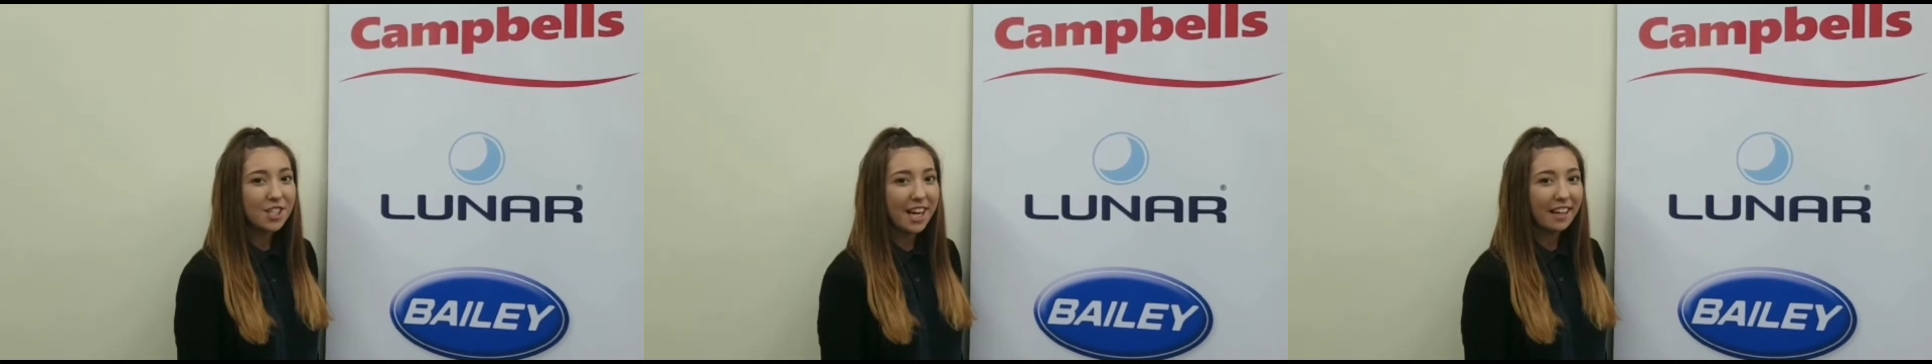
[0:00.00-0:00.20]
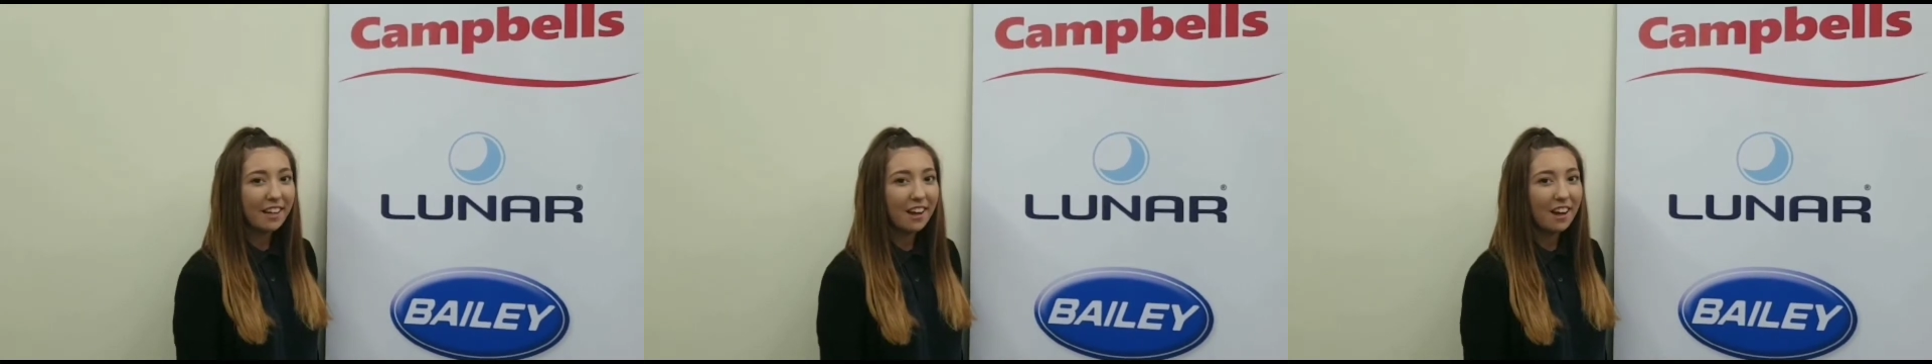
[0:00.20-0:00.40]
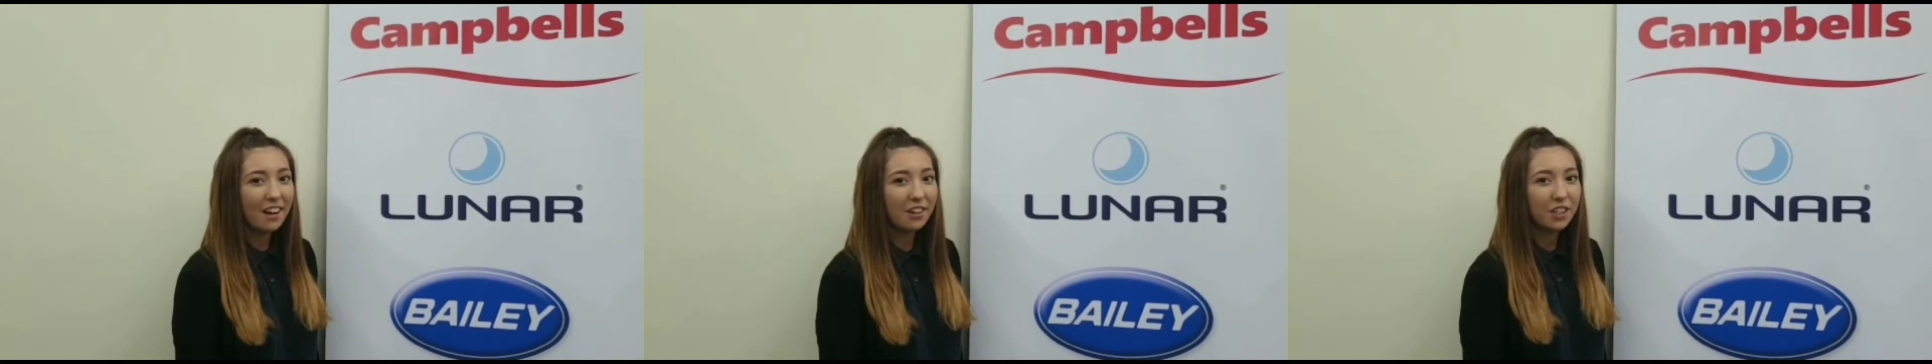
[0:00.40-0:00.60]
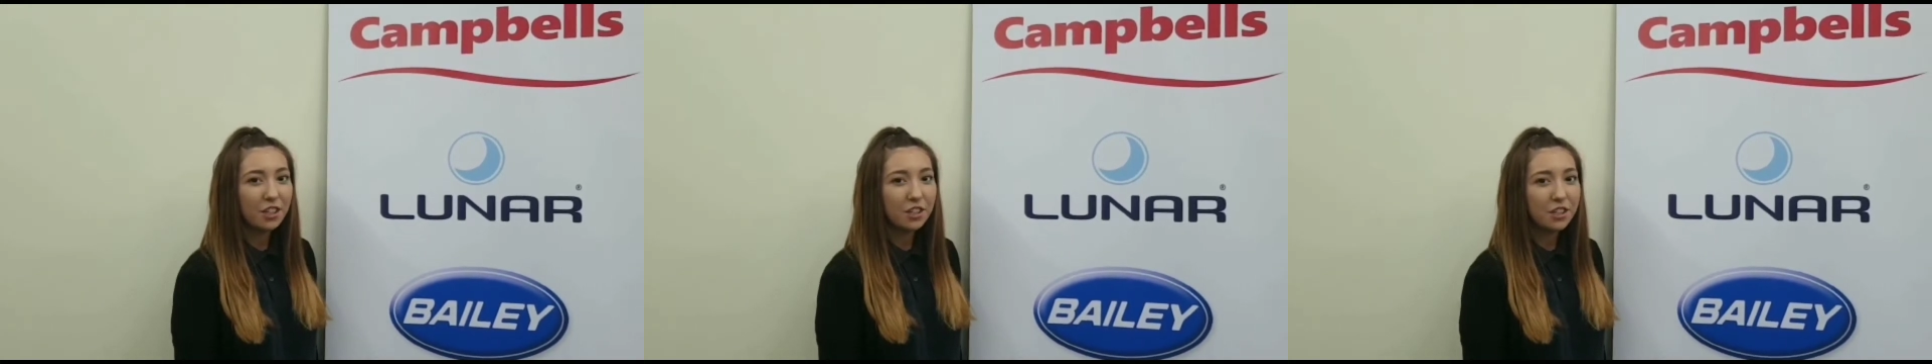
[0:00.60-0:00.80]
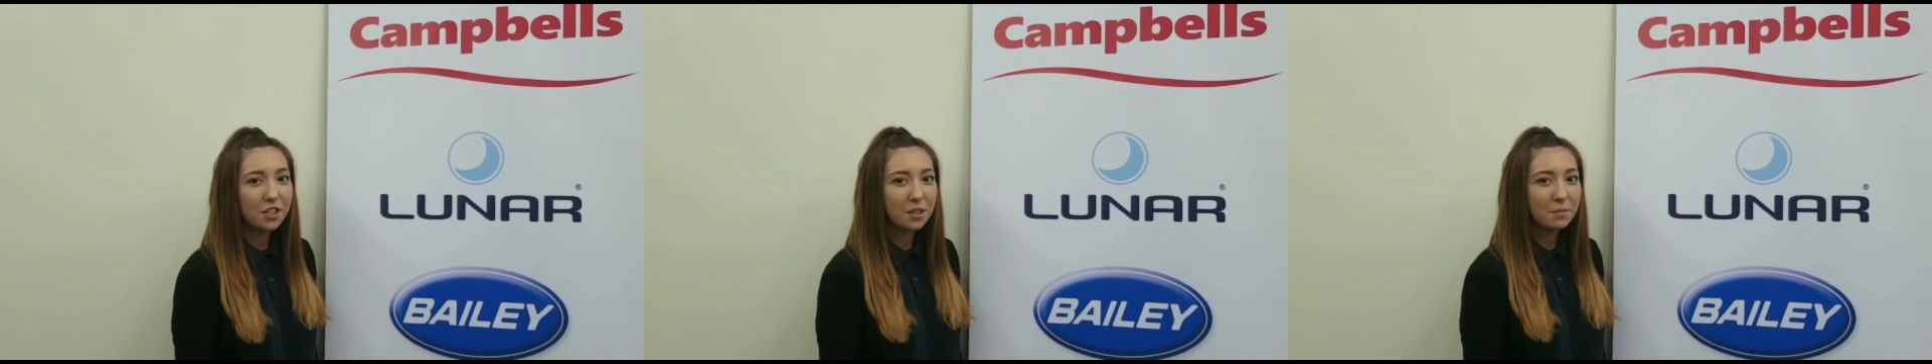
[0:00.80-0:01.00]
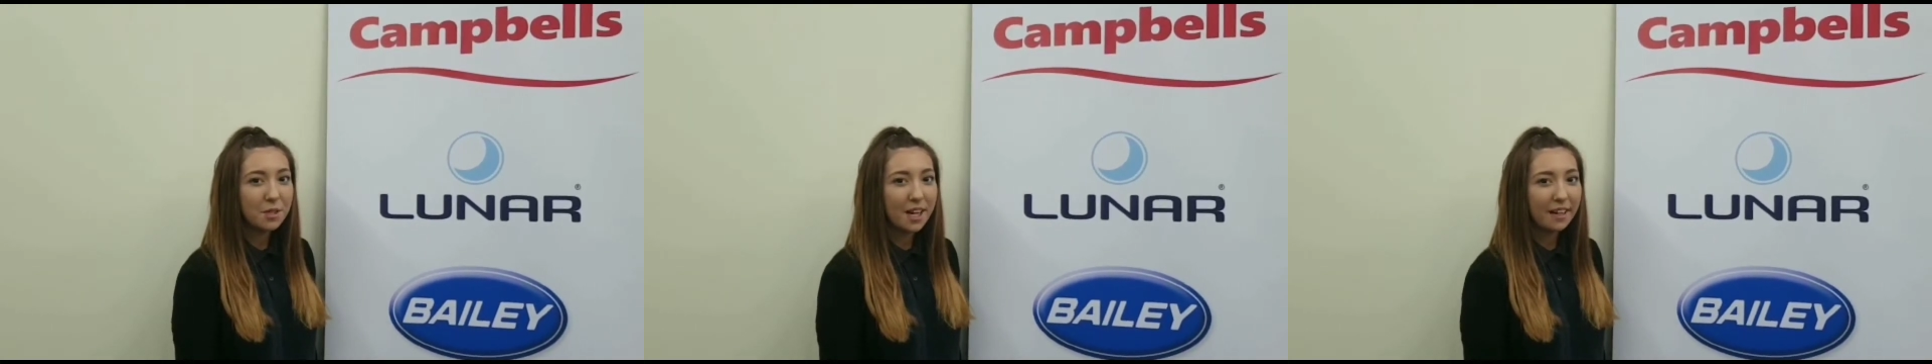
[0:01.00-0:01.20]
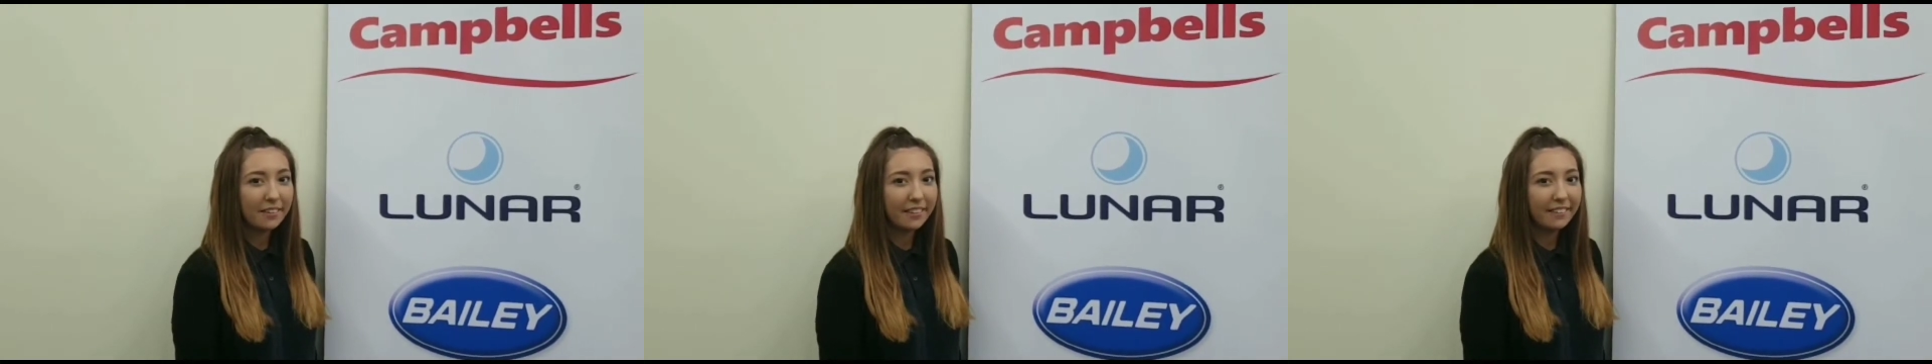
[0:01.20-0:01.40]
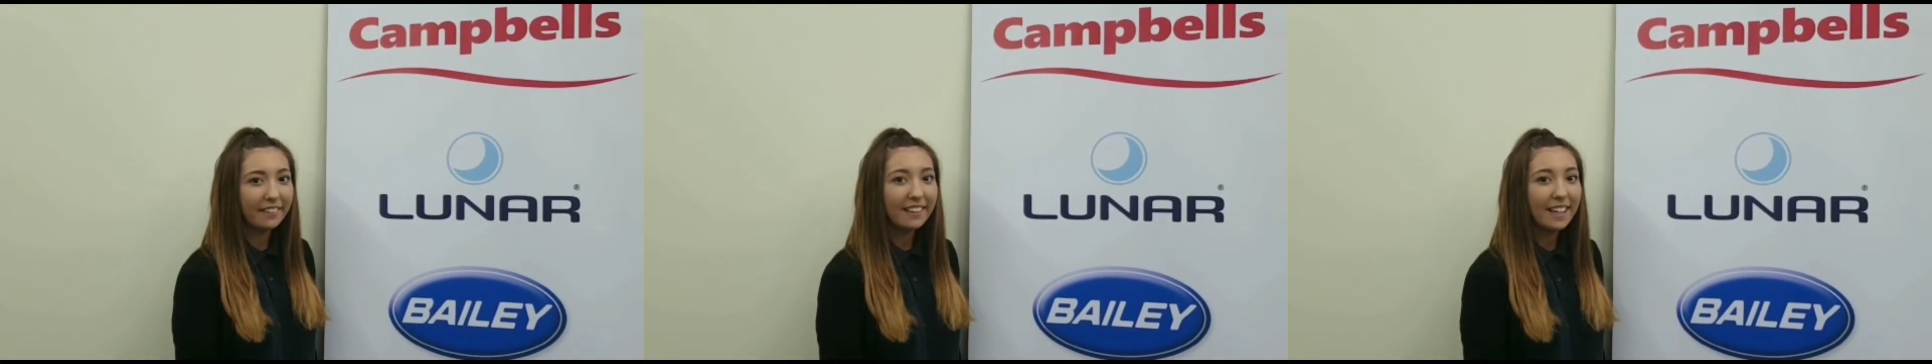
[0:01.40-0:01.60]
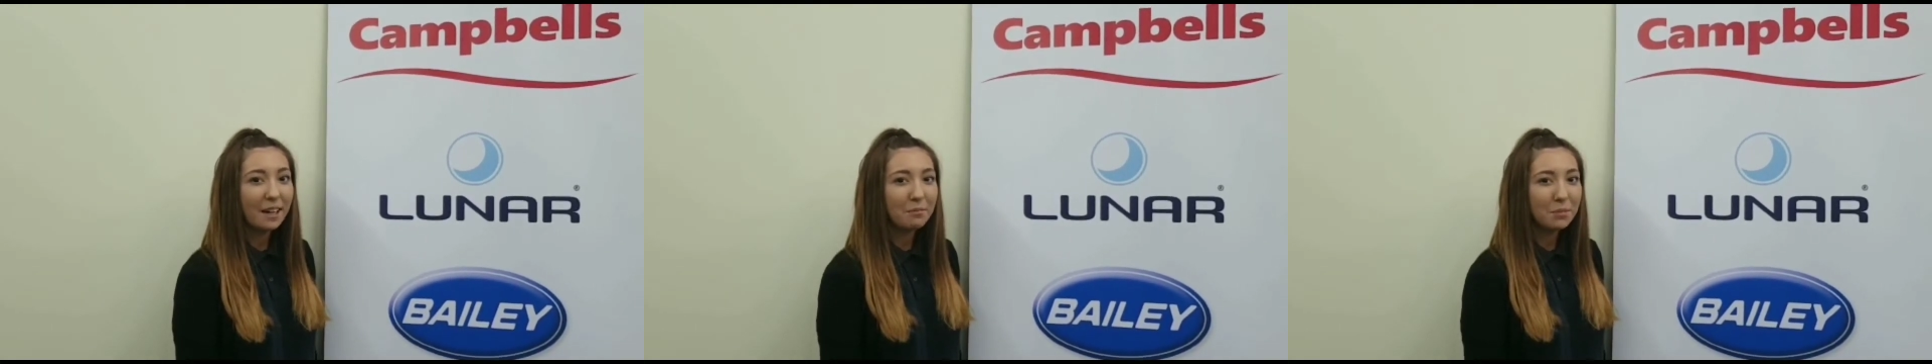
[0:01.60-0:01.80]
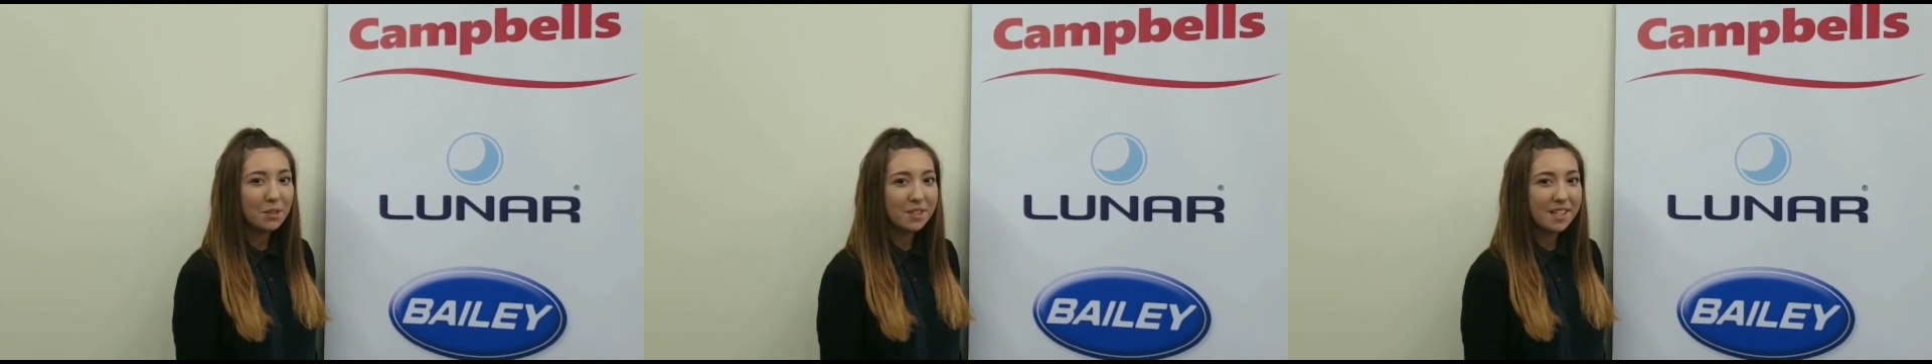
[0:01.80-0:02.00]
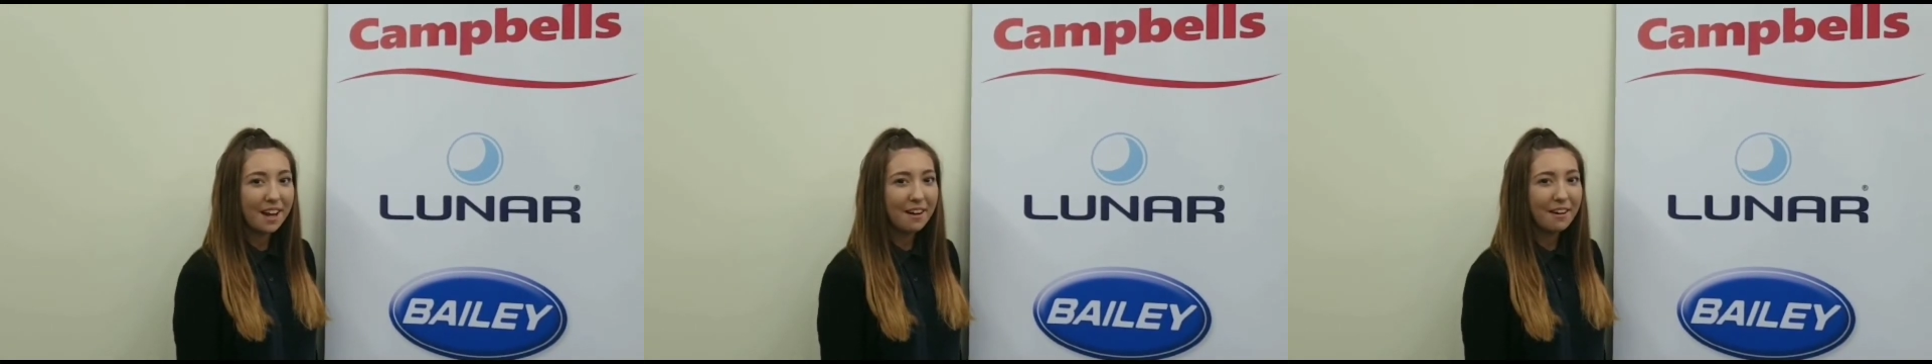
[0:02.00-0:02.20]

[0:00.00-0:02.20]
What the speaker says: check out our YouTube channel, Campbell's